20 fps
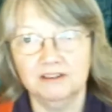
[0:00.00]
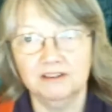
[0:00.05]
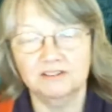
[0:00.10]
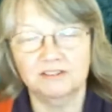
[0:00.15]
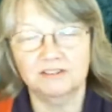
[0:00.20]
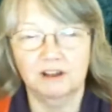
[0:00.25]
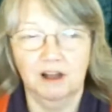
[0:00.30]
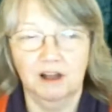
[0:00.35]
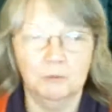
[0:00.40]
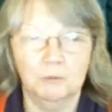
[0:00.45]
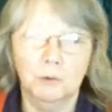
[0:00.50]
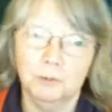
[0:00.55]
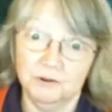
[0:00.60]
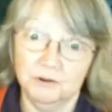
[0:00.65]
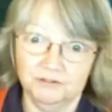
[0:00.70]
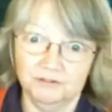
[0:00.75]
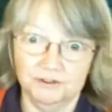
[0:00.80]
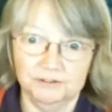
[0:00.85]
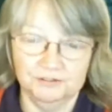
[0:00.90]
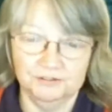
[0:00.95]
that I will be
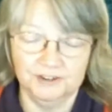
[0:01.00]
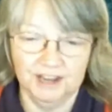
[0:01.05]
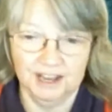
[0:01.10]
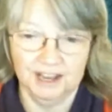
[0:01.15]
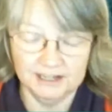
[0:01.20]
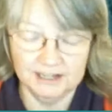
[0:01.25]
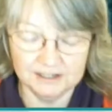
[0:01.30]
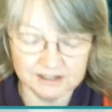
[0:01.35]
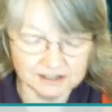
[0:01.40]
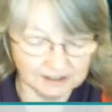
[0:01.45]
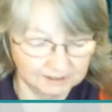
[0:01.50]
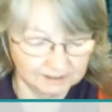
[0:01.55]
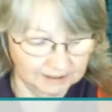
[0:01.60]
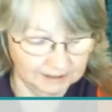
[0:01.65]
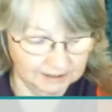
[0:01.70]
58 in